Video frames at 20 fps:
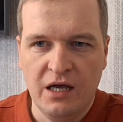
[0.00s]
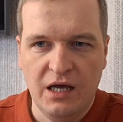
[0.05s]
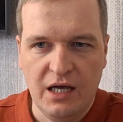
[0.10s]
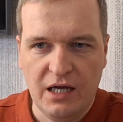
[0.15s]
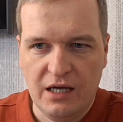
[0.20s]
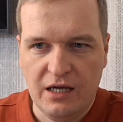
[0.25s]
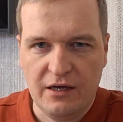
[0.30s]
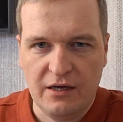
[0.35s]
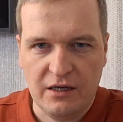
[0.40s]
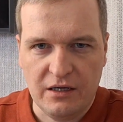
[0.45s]

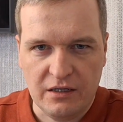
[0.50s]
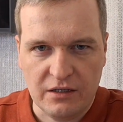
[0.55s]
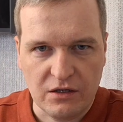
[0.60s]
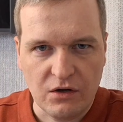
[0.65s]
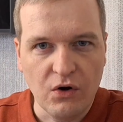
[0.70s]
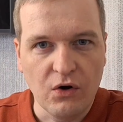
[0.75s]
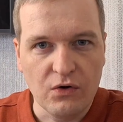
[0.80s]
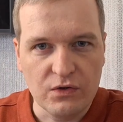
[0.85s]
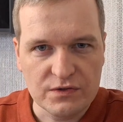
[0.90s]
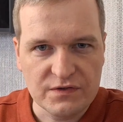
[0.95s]

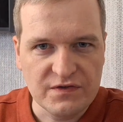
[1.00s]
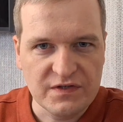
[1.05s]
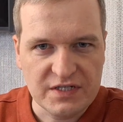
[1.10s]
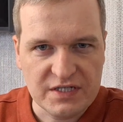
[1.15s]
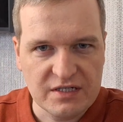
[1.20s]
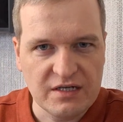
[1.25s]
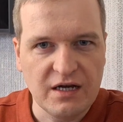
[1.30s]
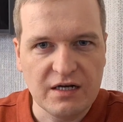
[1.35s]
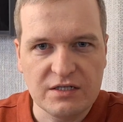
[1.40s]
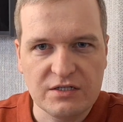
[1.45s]
cause the
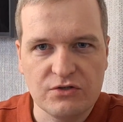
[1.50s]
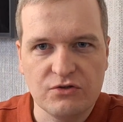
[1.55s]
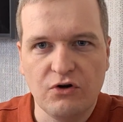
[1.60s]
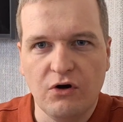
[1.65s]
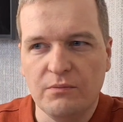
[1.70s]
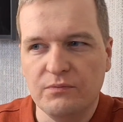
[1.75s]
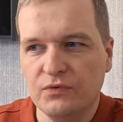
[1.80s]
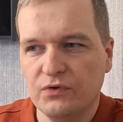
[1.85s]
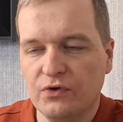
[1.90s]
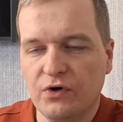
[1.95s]

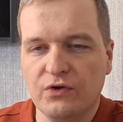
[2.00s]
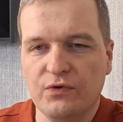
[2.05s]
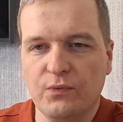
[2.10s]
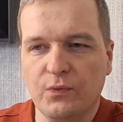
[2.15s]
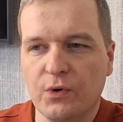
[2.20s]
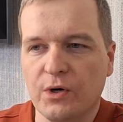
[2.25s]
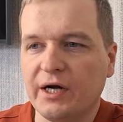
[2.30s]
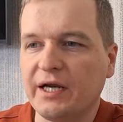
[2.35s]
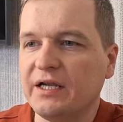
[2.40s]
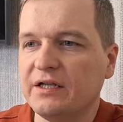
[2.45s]
start-stop not
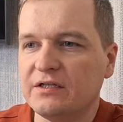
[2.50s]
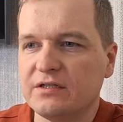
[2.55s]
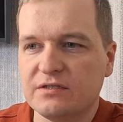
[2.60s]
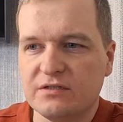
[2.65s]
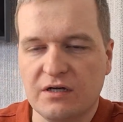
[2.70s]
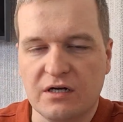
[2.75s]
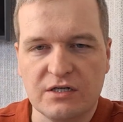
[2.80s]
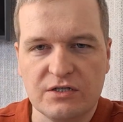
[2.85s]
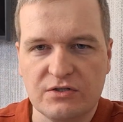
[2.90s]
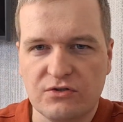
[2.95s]
working,
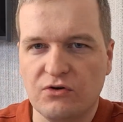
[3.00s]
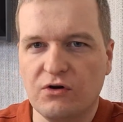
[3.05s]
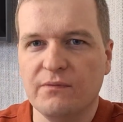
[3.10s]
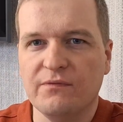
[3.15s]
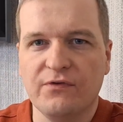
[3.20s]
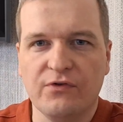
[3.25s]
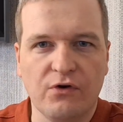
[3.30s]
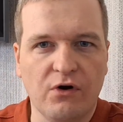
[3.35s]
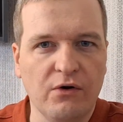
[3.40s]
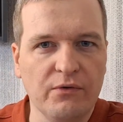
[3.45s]
start-stop
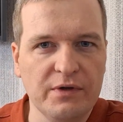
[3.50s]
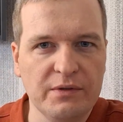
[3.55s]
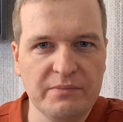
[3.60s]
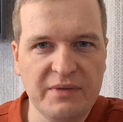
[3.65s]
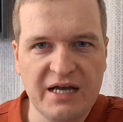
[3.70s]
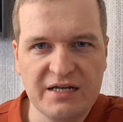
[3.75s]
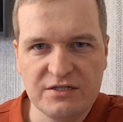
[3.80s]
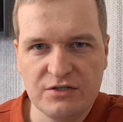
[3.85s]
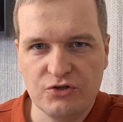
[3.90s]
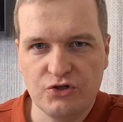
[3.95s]
throwing
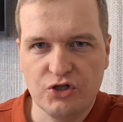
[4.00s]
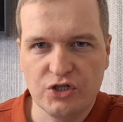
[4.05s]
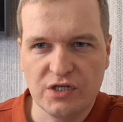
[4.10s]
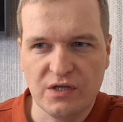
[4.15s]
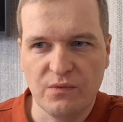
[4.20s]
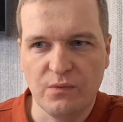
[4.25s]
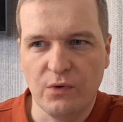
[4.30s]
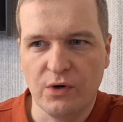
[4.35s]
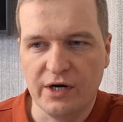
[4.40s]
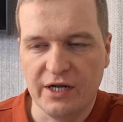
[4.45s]
messages
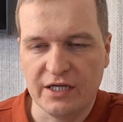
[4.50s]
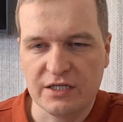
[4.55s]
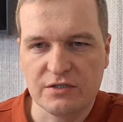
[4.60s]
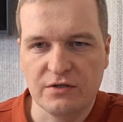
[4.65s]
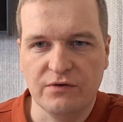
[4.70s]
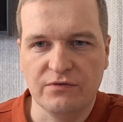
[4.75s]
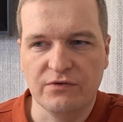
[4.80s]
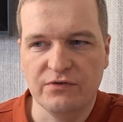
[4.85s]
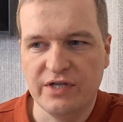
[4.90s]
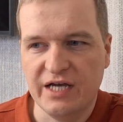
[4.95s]
and warnings
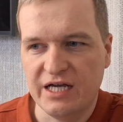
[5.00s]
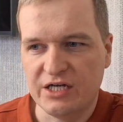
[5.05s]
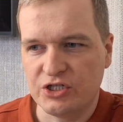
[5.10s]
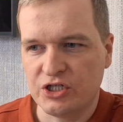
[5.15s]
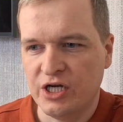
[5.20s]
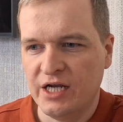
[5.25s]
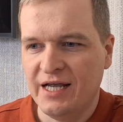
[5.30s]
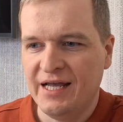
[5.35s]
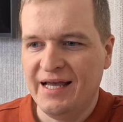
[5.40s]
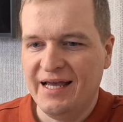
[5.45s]
on the
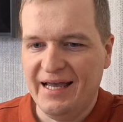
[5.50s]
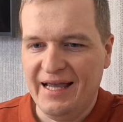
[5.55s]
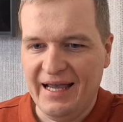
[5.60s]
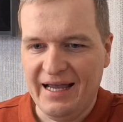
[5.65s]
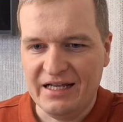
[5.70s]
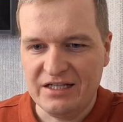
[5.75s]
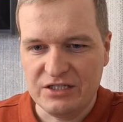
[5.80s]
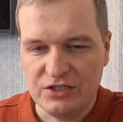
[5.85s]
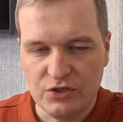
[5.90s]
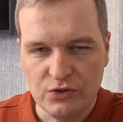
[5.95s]
dash.
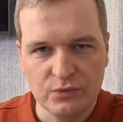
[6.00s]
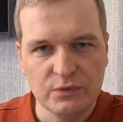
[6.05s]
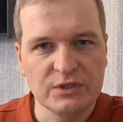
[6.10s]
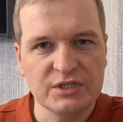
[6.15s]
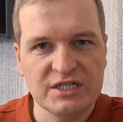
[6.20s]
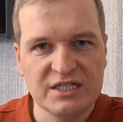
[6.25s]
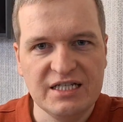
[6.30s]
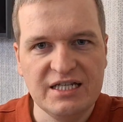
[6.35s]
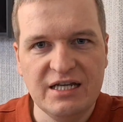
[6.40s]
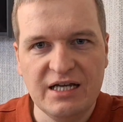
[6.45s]
And you will
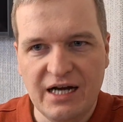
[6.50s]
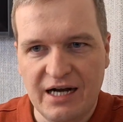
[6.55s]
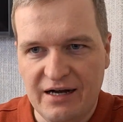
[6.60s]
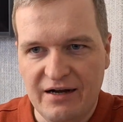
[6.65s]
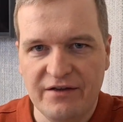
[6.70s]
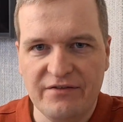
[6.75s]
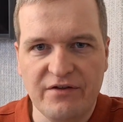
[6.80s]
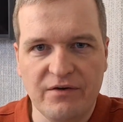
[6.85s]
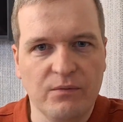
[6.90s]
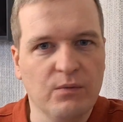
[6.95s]
see
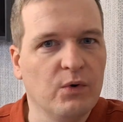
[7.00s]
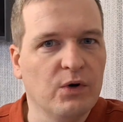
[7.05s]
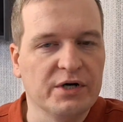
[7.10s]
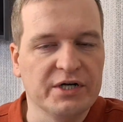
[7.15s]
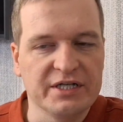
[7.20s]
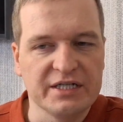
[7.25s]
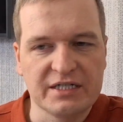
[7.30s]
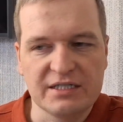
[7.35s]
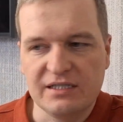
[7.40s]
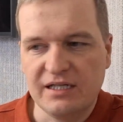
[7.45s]
other
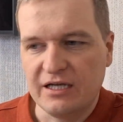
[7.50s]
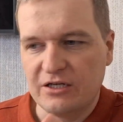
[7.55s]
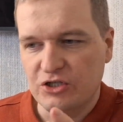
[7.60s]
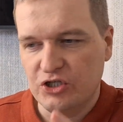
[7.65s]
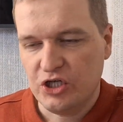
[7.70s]
warnings like